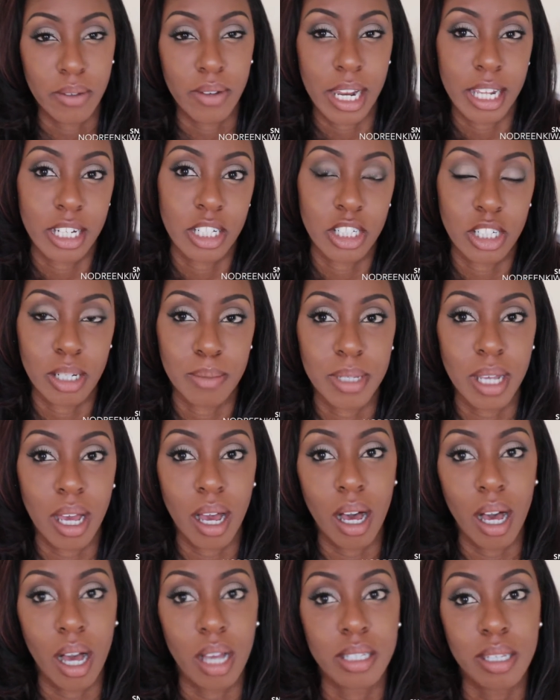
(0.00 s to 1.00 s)
relationships,
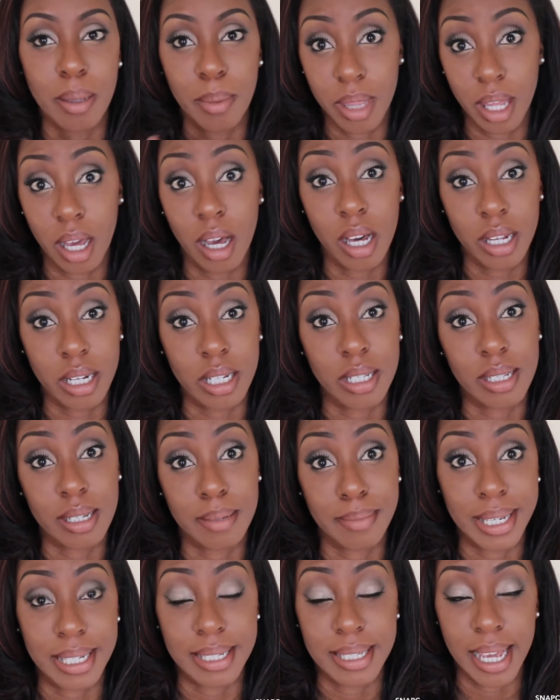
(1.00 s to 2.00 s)
are some of the hardest to
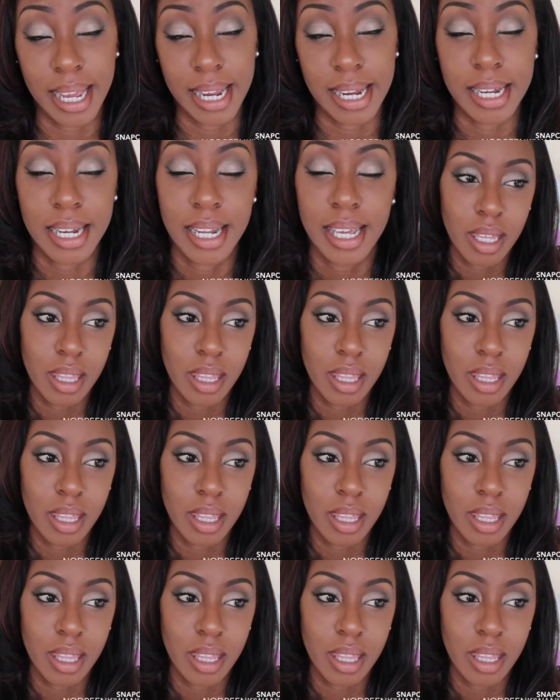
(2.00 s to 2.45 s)
maintain.